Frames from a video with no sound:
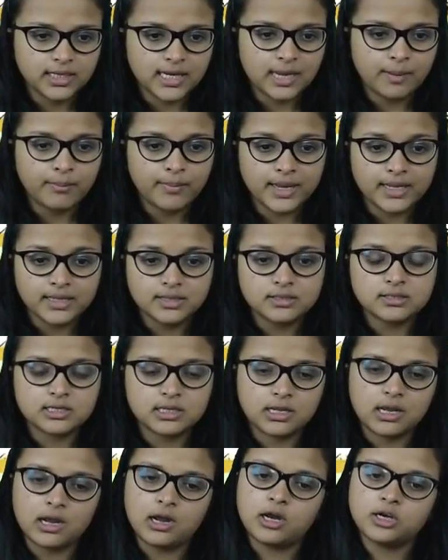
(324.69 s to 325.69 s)
immense,
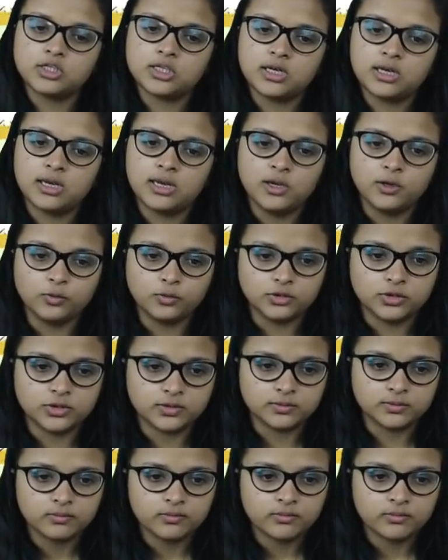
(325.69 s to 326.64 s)
large and huge.